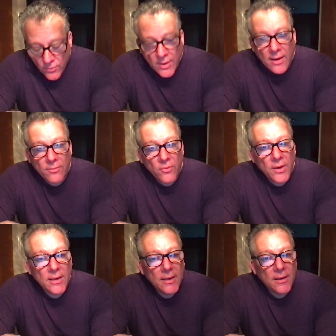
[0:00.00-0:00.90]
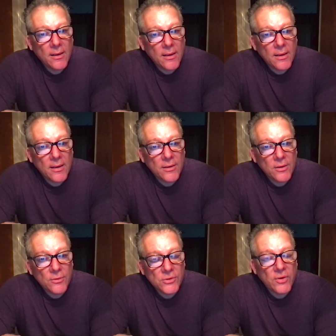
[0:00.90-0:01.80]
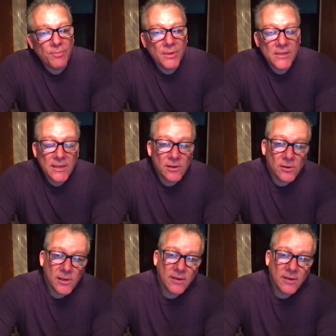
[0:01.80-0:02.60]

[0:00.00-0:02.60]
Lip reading: when I'm reading a new script, particularly if